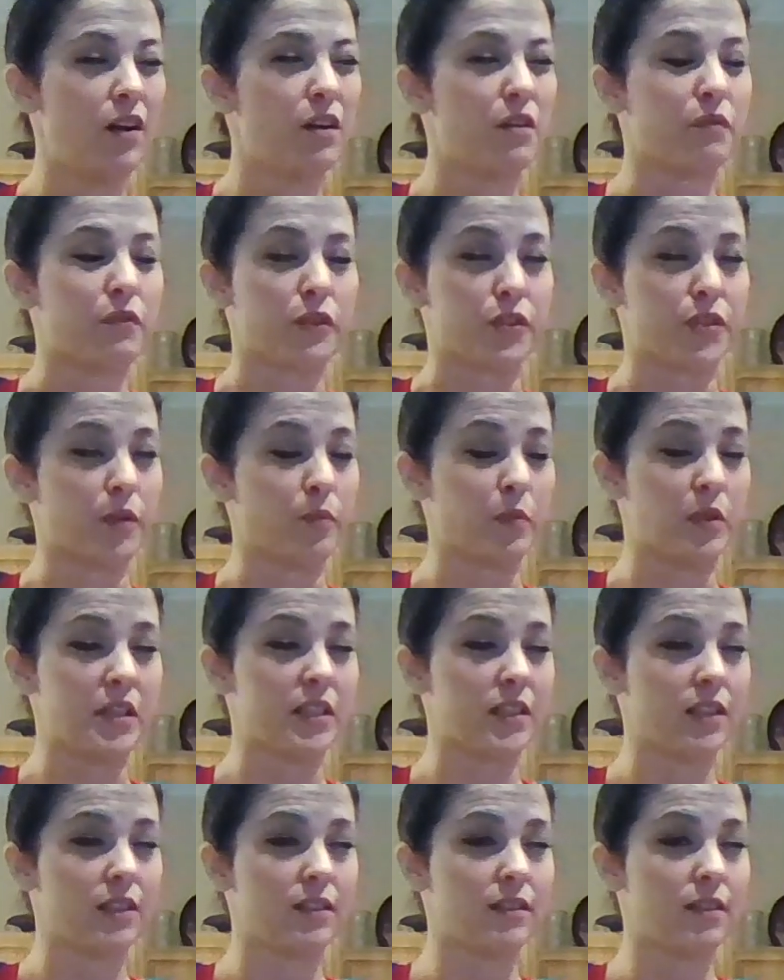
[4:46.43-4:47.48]
For some
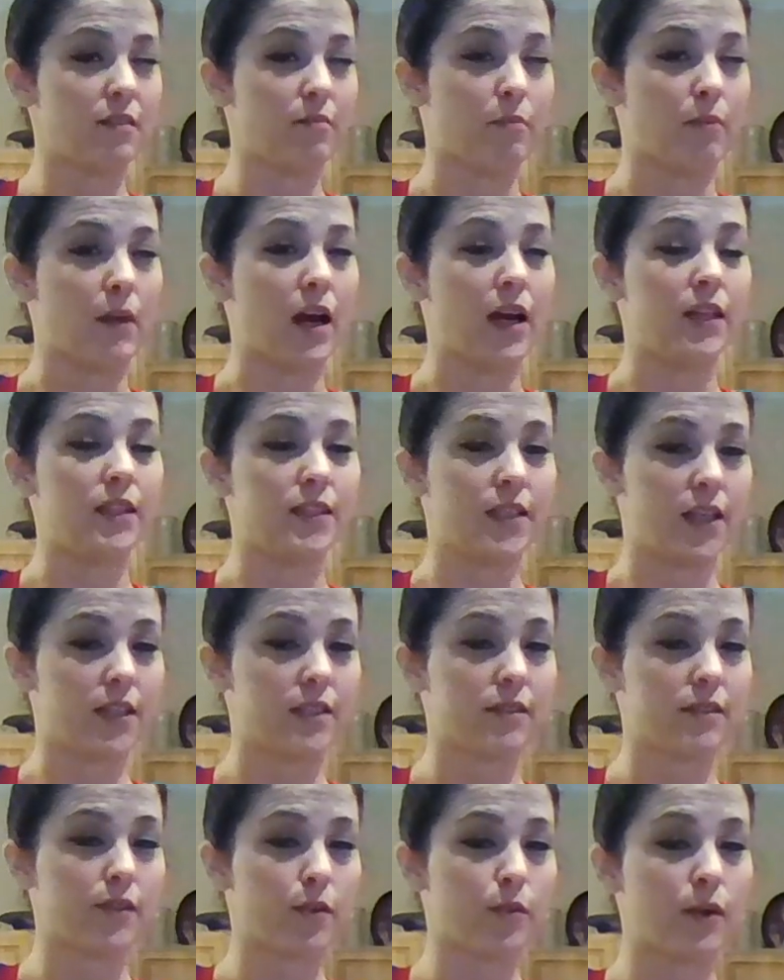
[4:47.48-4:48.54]
reason, mine takes
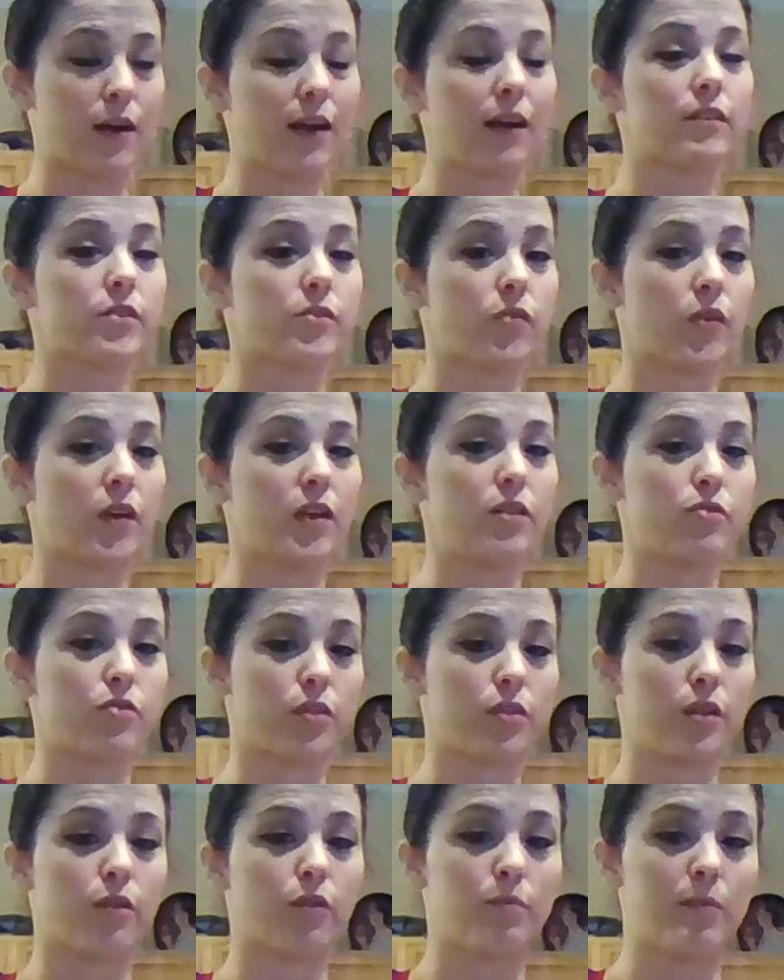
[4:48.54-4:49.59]
a little while, so I
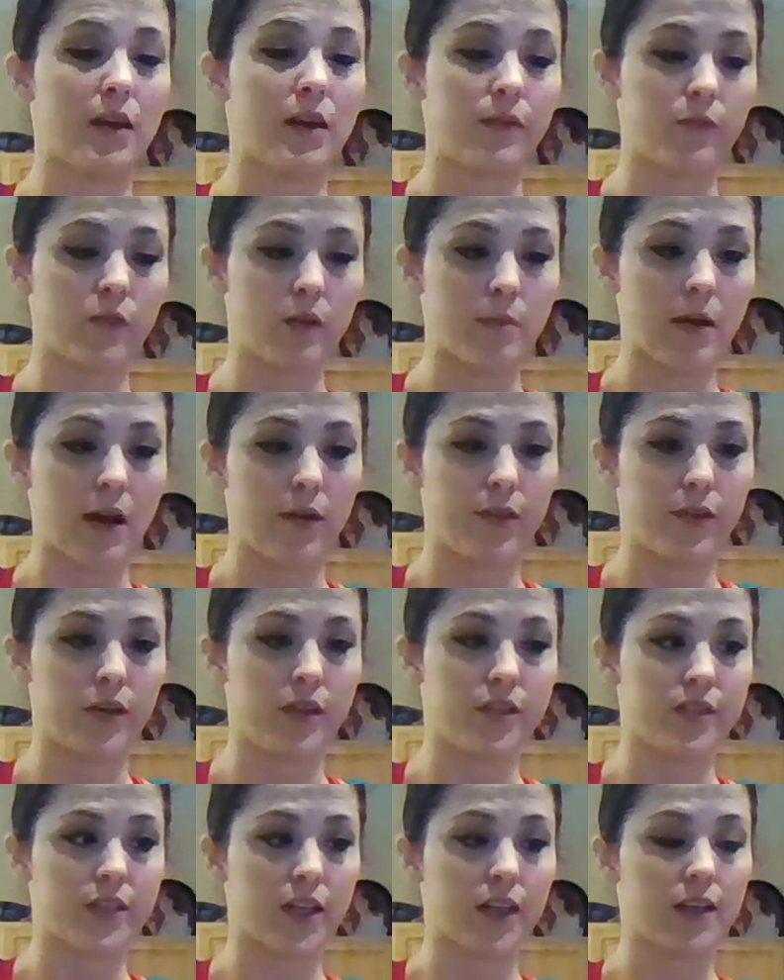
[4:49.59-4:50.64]
usually hold mine for about 30
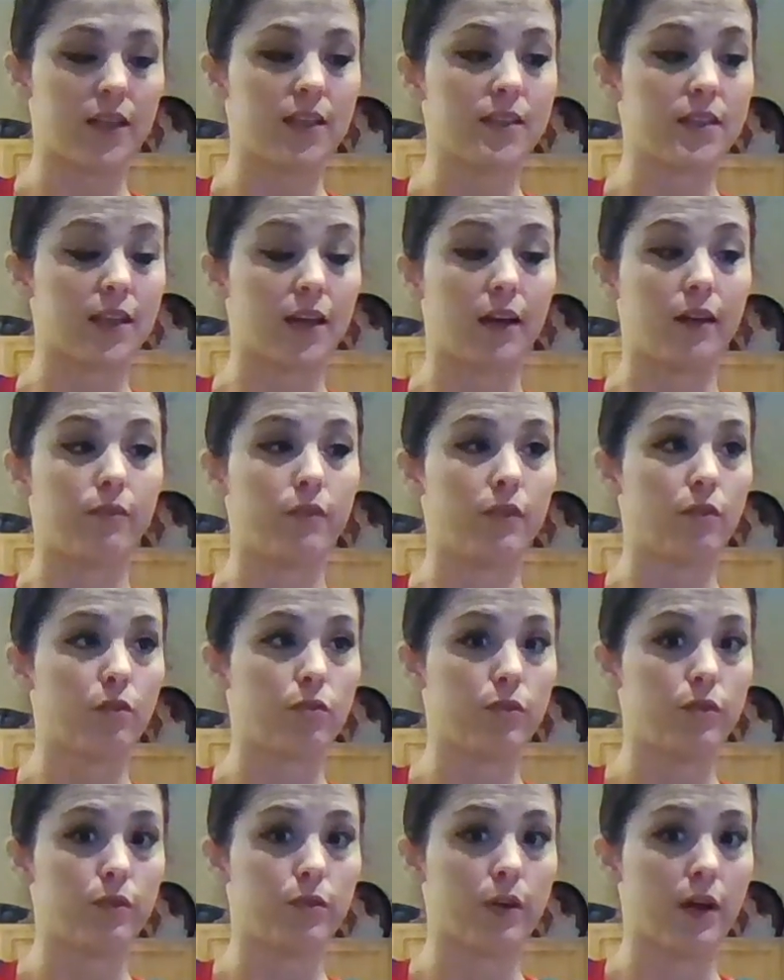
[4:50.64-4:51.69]
seconds. I have no
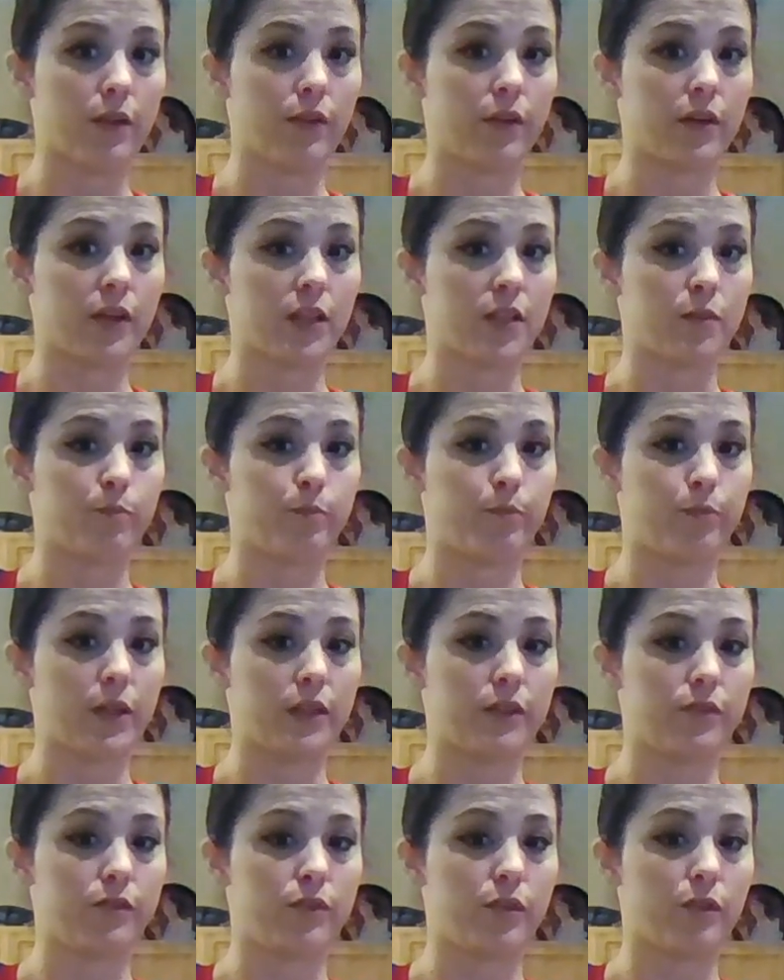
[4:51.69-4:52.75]
clue how long it's
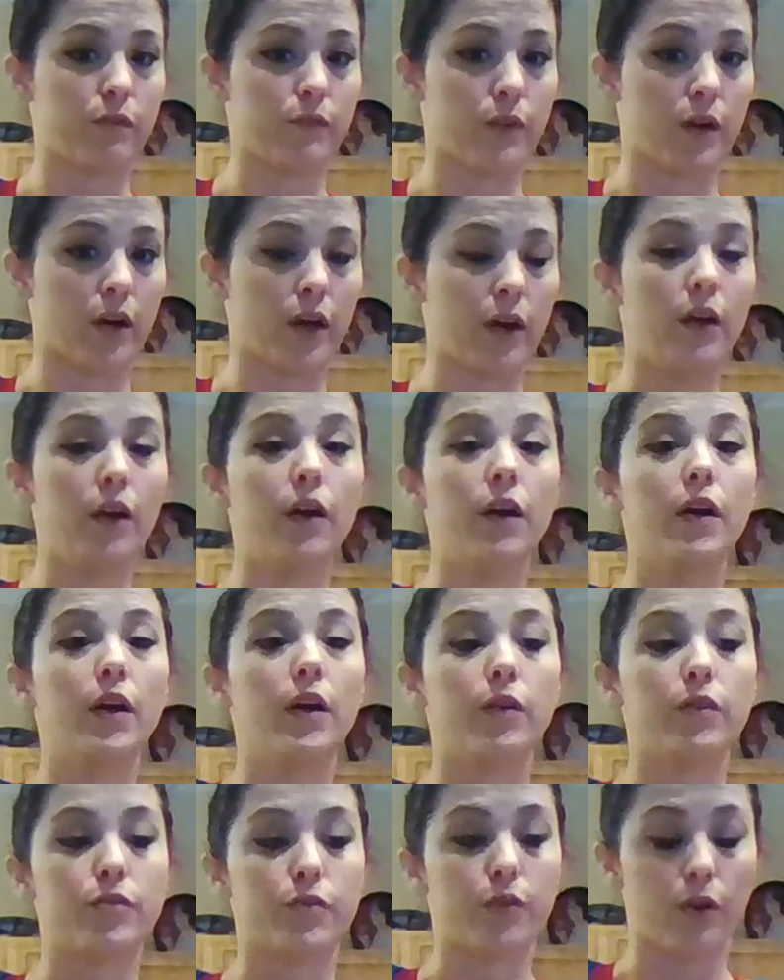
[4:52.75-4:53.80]
been so far.
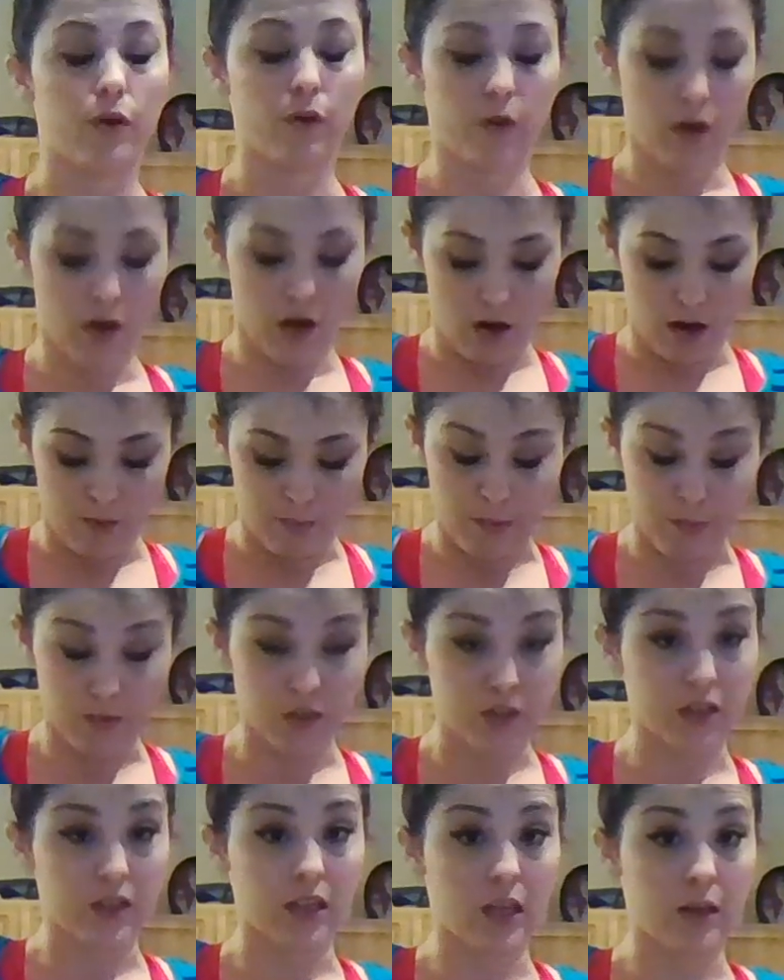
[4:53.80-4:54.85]
So I'm
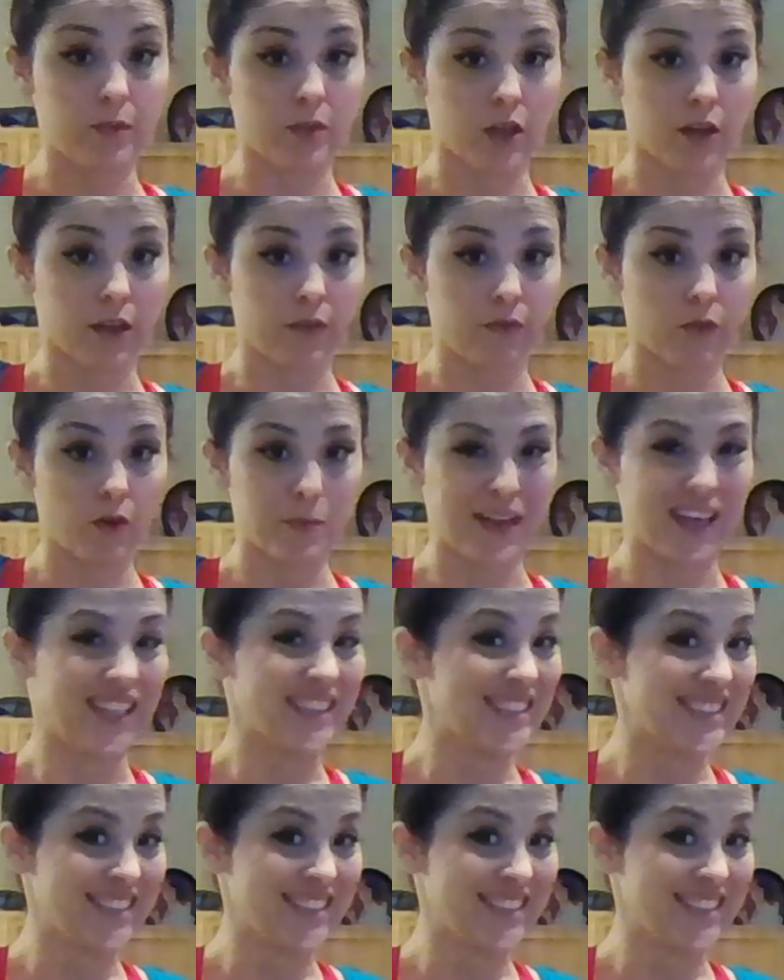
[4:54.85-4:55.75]
just going to keep talking for a minute